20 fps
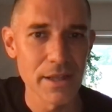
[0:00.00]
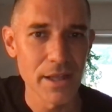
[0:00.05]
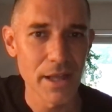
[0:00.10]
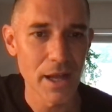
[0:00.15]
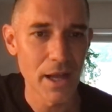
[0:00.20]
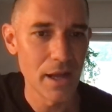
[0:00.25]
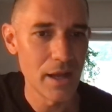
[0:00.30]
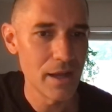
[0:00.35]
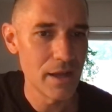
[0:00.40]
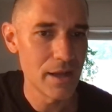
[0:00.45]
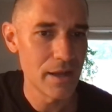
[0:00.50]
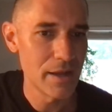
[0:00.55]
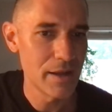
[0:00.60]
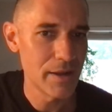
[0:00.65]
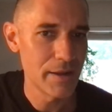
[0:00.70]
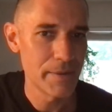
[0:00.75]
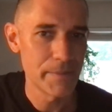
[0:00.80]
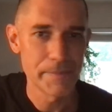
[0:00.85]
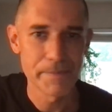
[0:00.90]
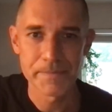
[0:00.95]

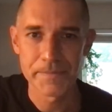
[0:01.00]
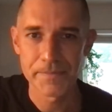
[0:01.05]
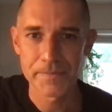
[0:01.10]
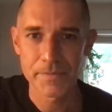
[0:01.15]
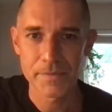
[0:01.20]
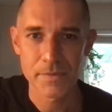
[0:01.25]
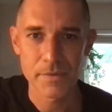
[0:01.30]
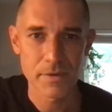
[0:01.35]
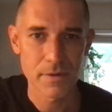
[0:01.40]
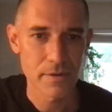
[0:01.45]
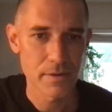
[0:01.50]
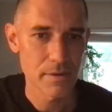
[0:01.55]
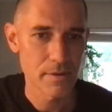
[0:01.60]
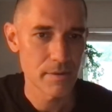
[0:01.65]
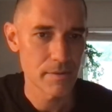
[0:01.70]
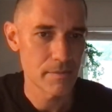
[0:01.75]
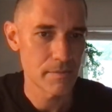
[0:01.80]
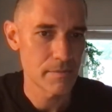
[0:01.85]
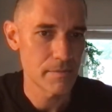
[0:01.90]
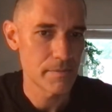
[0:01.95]

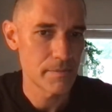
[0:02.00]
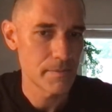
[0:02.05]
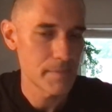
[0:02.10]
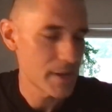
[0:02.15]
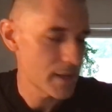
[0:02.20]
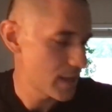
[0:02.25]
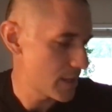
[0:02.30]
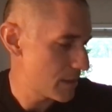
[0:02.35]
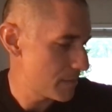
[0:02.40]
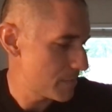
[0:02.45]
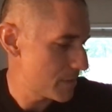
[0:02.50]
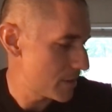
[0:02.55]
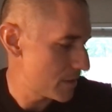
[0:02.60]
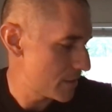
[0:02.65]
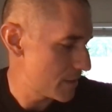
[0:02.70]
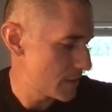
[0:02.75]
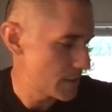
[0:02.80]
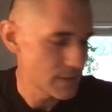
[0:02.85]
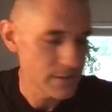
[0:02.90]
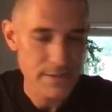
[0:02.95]
My name
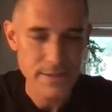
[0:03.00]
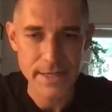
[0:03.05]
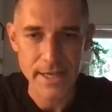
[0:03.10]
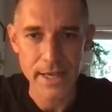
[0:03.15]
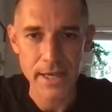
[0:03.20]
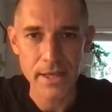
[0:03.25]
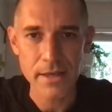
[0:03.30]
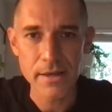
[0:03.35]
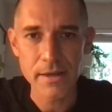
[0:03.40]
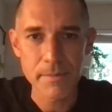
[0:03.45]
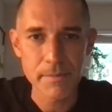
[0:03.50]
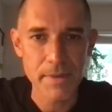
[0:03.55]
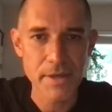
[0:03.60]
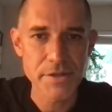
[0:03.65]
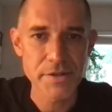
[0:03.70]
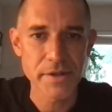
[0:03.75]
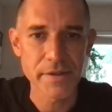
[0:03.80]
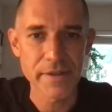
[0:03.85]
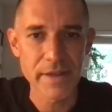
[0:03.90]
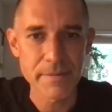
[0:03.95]
is Dan. My
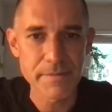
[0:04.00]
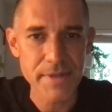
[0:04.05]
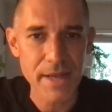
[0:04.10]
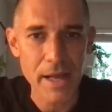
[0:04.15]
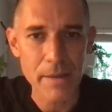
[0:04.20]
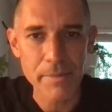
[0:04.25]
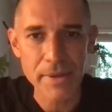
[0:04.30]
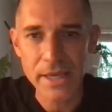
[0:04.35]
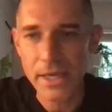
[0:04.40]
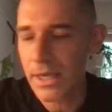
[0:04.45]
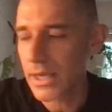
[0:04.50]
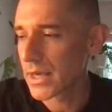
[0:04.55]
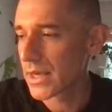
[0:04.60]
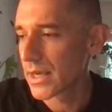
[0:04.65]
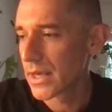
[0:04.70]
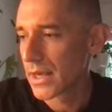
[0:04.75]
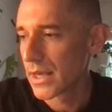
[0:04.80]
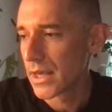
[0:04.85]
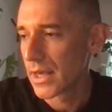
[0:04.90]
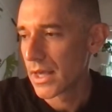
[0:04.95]
trail name's Hot Pink.
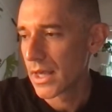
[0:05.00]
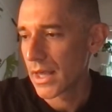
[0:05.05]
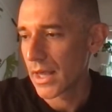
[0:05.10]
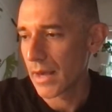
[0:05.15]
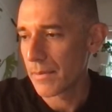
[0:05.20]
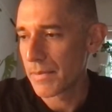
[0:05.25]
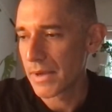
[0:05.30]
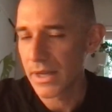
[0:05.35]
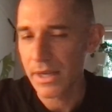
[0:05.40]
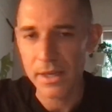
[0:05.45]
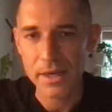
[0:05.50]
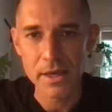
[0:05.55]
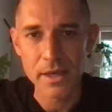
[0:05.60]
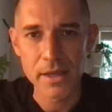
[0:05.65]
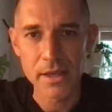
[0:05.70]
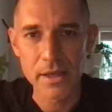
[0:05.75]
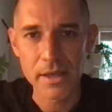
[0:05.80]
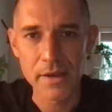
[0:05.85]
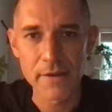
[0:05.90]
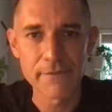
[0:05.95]
I'm
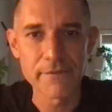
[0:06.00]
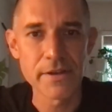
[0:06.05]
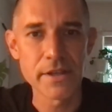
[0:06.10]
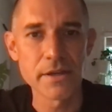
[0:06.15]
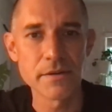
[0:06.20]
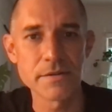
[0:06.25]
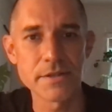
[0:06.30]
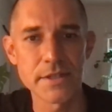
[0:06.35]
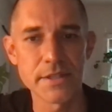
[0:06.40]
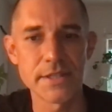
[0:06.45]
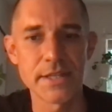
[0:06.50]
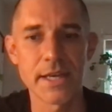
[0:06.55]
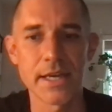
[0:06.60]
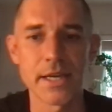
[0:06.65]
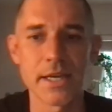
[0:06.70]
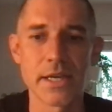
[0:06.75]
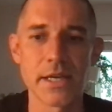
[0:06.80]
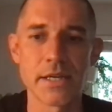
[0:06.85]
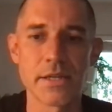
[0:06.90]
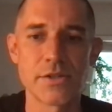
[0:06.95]
making a video
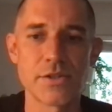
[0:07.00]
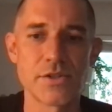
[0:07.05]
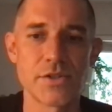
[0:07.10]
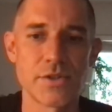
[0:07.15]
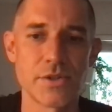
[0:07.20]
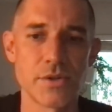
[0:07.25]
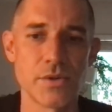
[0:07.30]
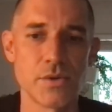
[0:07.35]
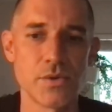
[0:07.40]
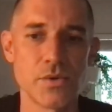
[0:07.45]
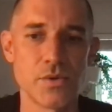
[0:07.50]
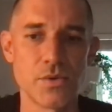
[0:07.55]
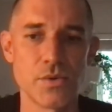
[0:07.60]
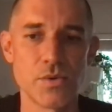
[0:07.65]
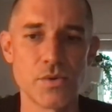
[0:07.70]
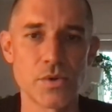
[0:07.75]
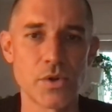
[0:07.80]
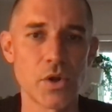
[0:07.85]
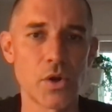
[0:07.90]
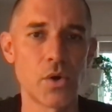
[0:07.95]
today
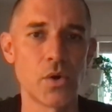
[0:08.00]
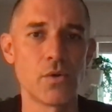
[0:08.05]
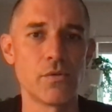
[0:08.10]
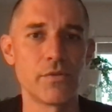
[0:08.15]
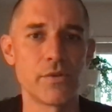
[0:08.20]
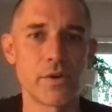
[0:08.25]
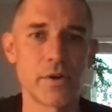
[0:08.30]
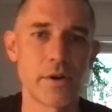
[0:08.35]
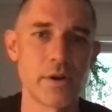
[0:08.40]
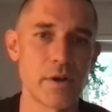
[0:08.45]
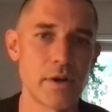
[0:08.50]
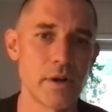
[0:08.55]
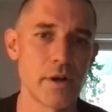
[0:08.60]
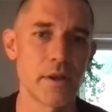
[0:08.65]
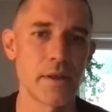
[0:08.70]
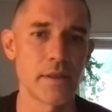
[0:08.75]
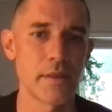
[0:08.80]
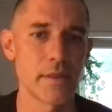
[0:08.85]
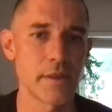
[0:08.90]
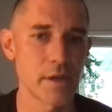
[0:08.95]
to go over
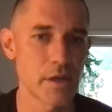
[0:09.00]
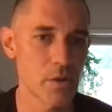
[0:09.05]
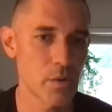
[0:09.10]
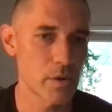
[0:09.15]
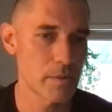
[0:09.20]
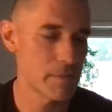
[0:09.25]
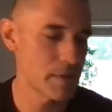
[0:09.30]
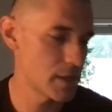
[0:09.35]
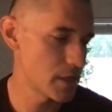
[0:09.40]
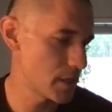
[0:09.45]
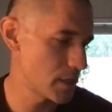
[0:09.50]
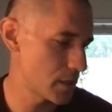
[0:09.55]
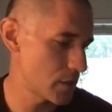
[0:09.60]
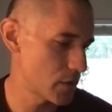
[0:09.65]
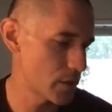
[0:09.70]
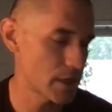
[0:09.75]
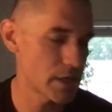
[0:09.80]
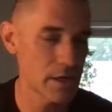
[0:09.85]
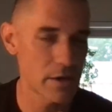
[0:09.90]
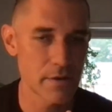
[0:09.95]
the equipment
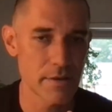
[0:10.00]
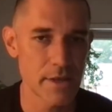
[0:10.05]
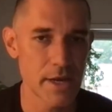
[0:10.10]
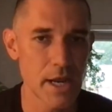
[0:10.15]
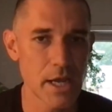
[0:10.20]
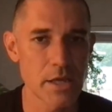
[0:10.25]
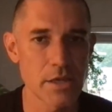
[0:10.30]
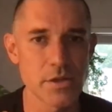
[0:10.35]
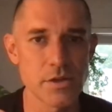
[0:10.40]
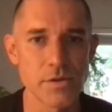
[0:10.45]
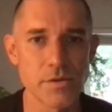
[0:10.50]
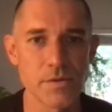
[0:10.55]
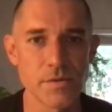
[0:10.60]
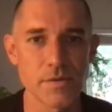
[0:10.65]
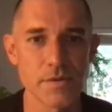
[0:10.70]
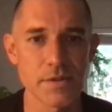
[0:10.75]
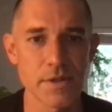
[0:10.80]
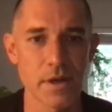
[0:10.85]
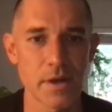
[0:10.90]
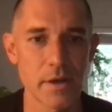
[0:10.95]
or gear that I
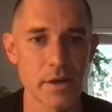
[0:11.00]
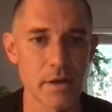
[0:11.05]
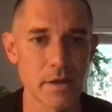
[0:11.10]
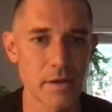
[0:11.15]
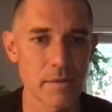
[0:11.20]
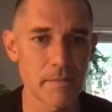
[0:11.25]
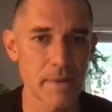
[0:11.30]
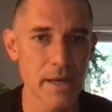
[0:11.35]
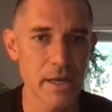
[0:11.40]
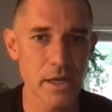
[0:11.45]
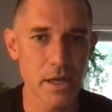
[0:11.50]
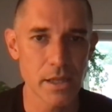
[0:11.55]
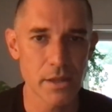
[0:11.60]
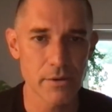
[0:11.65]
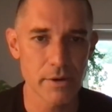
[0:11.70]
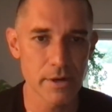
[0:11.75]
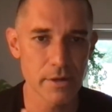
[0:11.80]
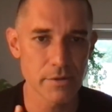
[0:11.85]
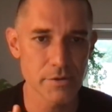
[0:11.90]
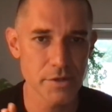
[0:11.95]
used on my
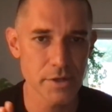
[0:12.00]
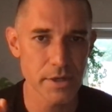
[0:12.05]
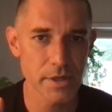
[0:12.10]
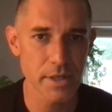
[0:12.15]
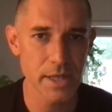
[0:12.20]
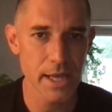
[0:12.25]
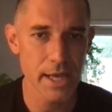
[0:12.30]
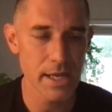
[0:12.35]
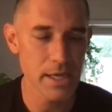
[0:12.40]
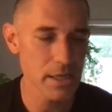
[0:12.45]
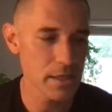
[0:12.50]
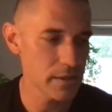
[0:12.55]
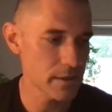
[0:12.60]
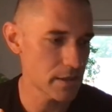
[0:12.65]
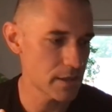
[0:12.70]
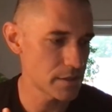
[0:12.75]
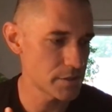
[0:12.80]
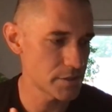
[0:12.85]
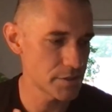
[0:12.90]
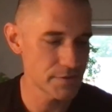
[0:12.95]
Colorado trail hike
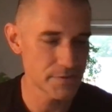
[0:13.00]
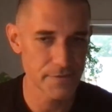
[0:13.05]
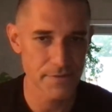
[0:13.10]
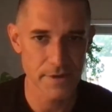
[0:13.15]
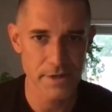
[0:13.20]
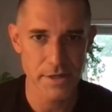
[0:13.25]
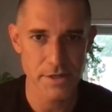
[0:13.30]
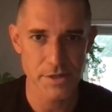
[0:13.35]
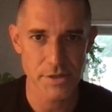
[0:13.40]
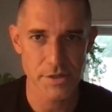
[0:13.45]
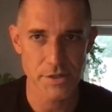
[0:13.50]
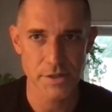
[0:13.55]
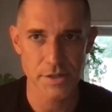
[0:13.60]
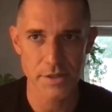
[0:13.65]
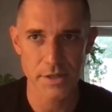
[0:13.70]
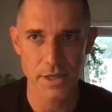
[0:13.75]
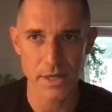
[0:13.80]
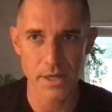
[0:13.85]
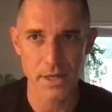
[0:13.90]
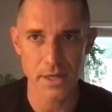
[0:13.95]
that I just
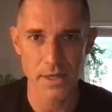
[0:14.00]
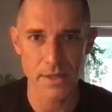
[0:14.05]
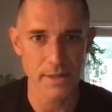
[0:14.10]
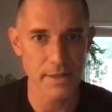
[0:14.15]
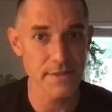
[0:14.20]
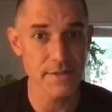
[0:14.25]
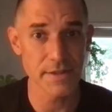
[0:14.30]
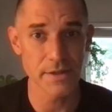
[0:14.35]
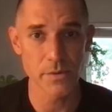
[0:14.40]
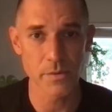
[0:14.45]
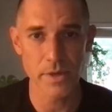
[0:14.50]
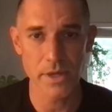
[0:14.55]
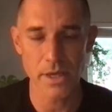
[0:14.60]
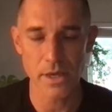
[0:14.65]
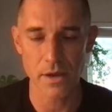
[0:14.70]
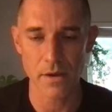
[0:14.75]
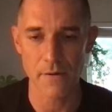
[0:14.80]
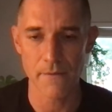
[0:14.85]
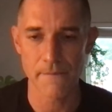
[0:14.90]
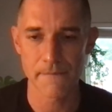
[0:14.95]
finished less than a week ago.